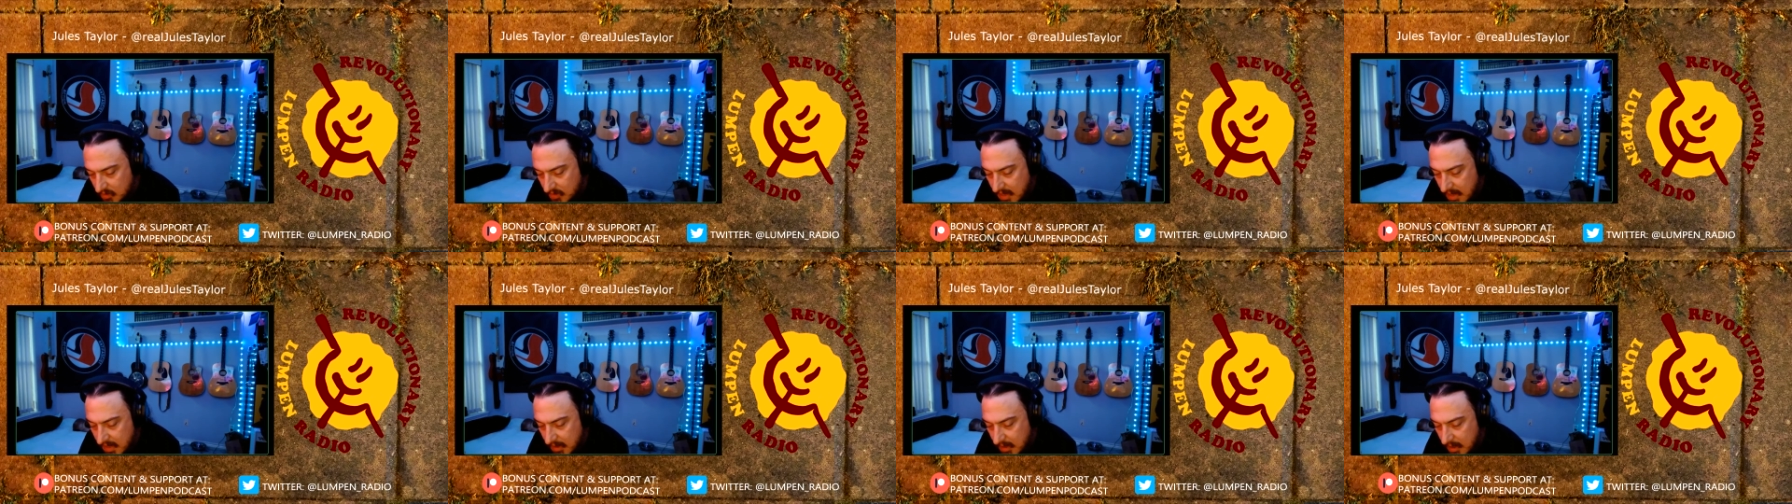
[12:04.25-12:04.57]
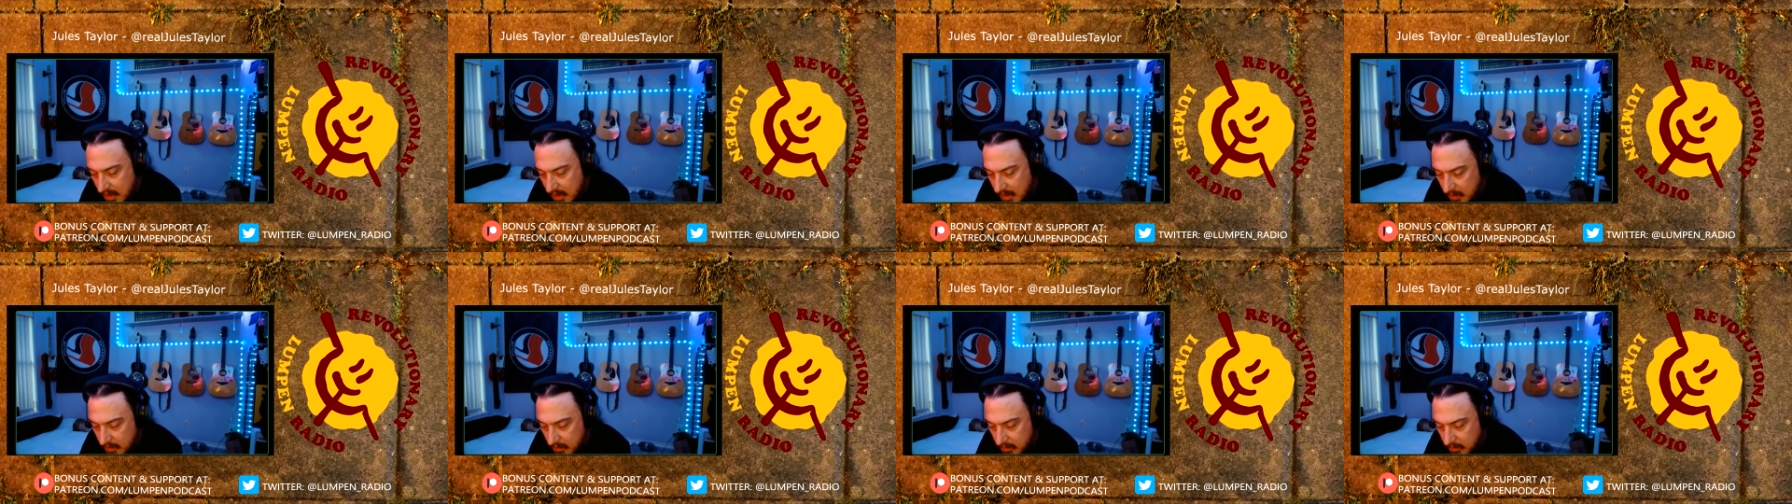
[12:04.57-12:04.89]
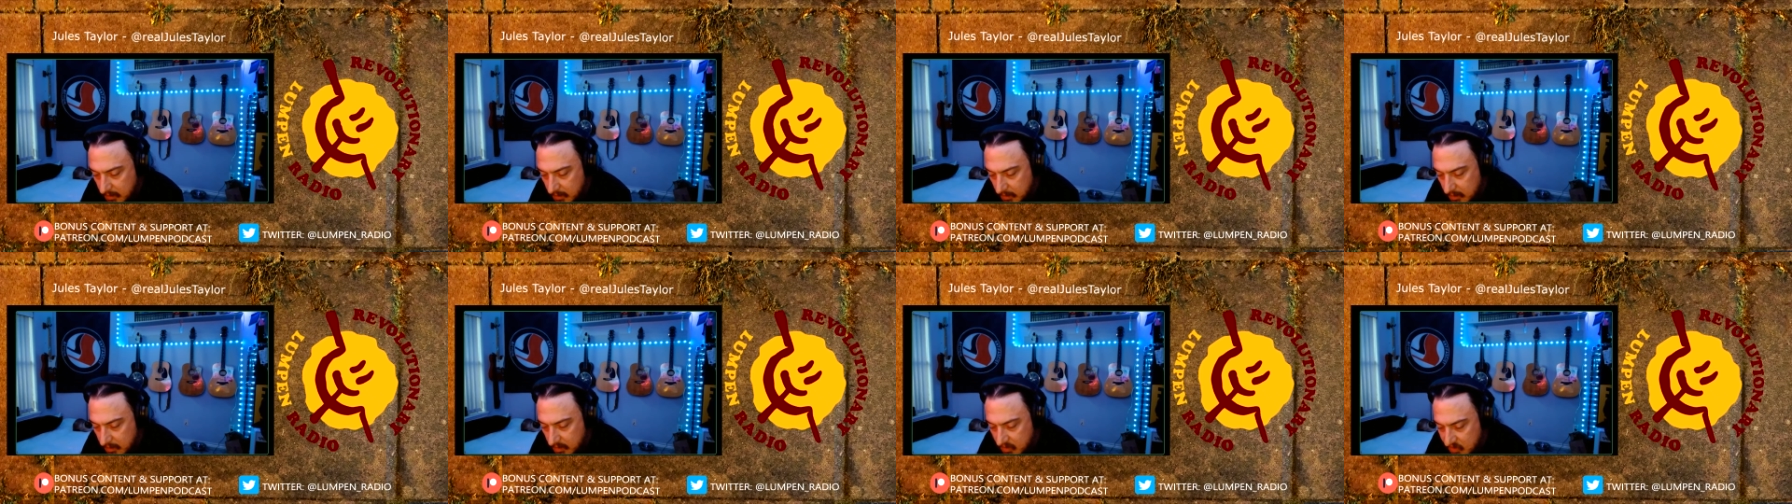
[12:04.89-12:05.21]
that kind
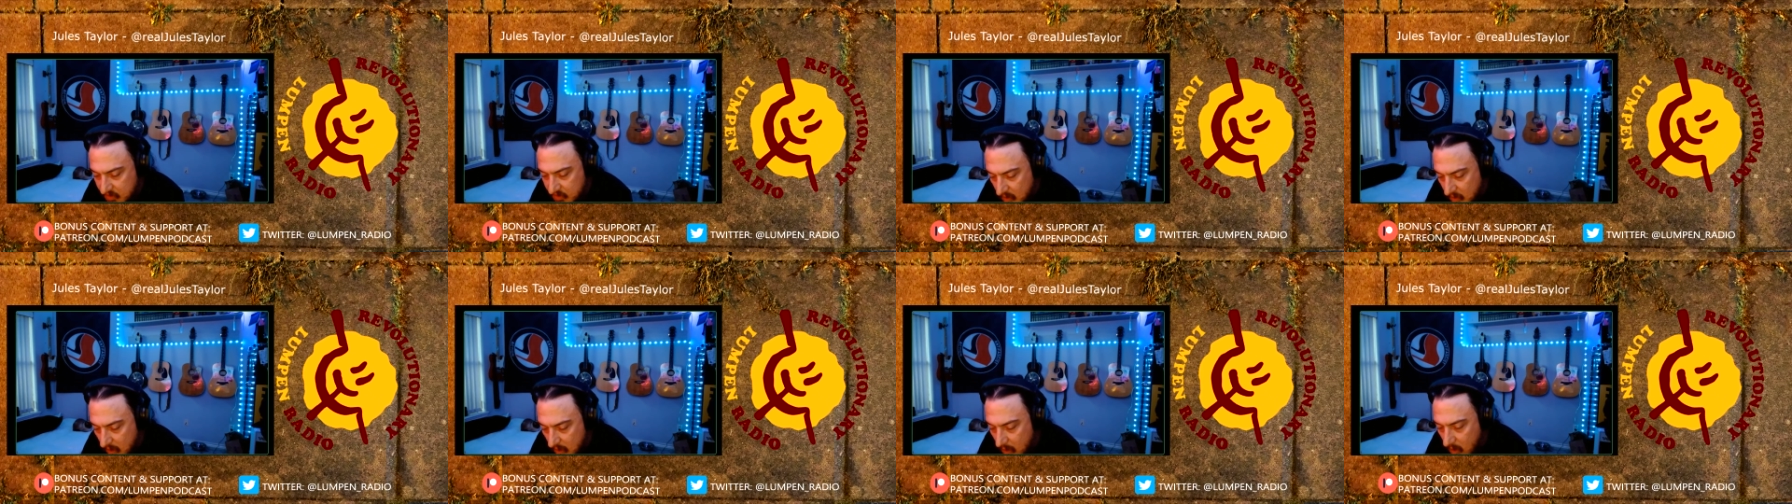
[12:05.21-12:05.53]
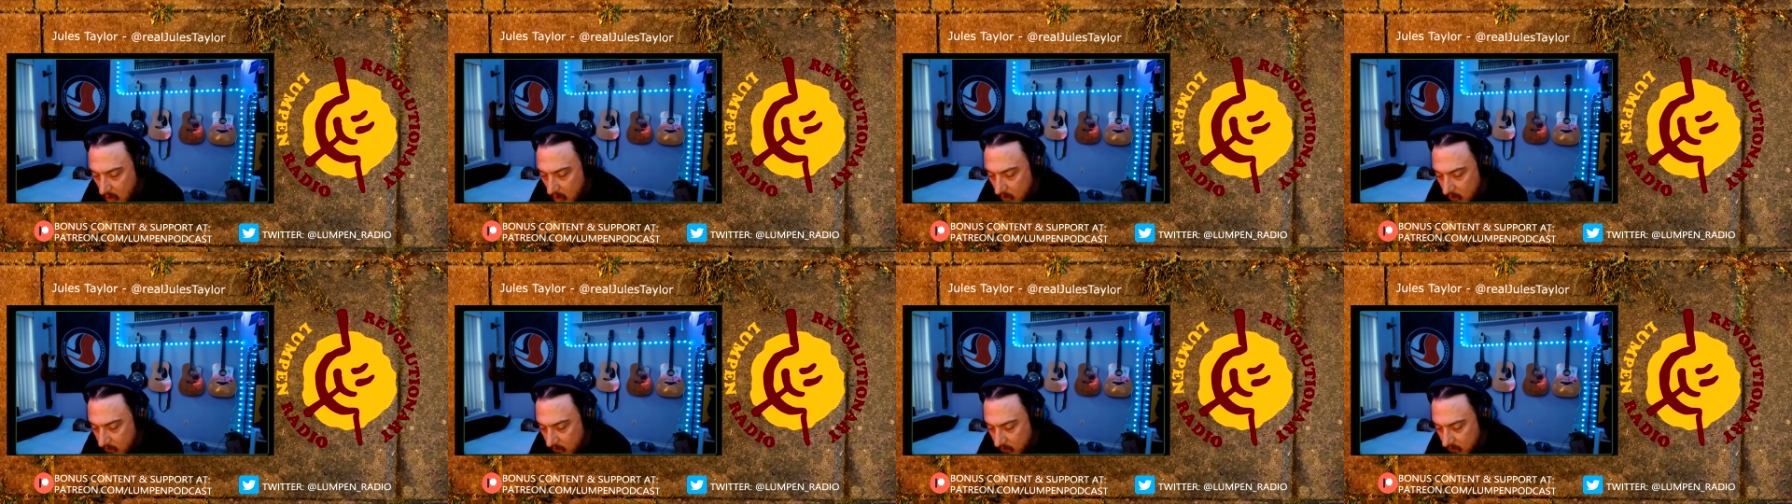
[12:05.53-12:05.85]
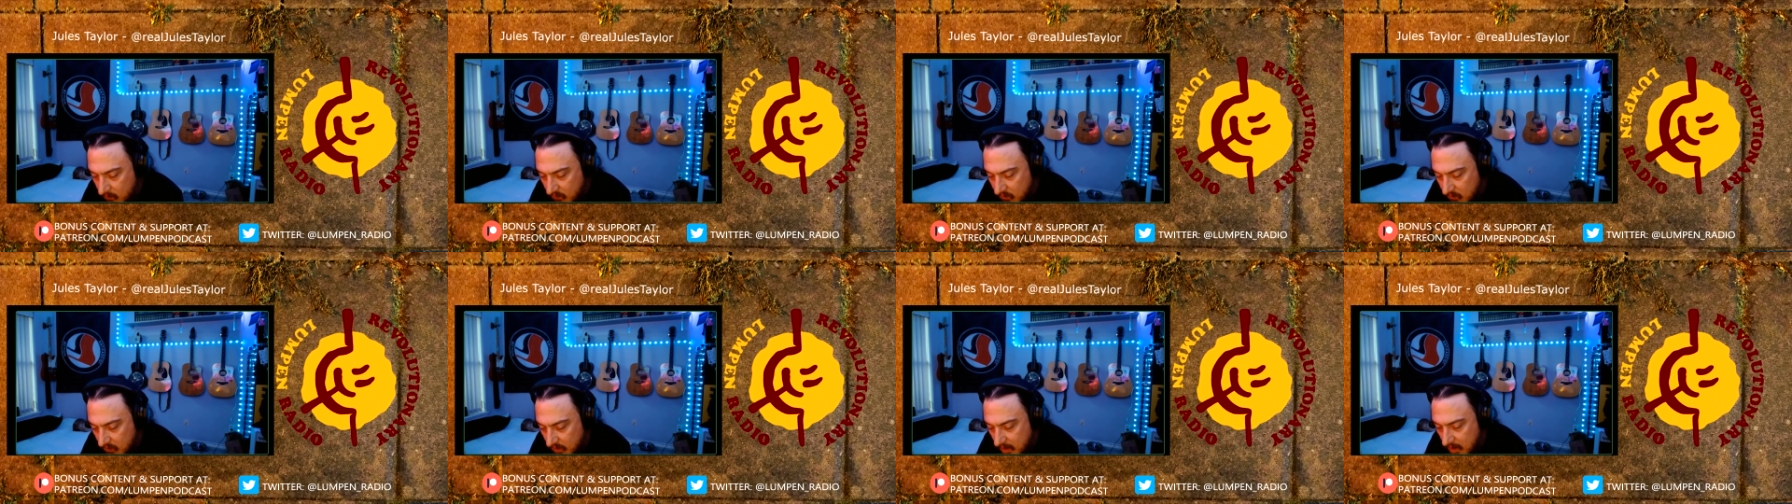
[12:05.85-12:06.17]
of
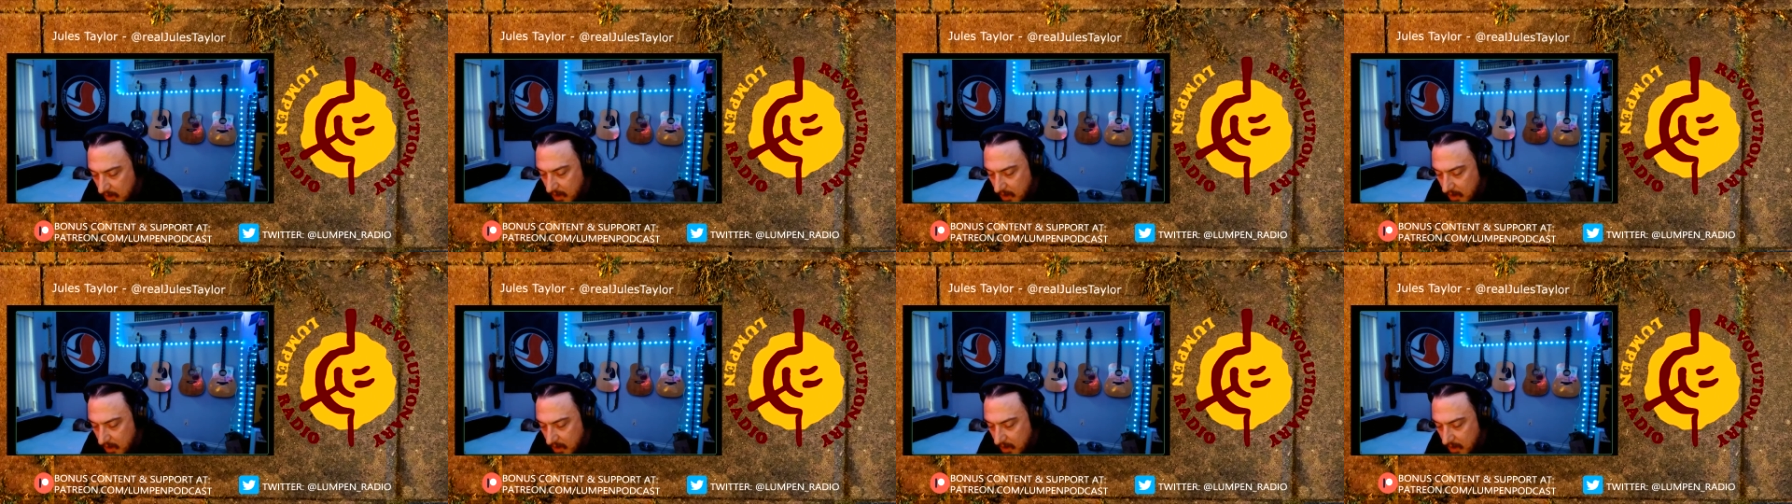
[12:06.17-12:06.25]
dissolves,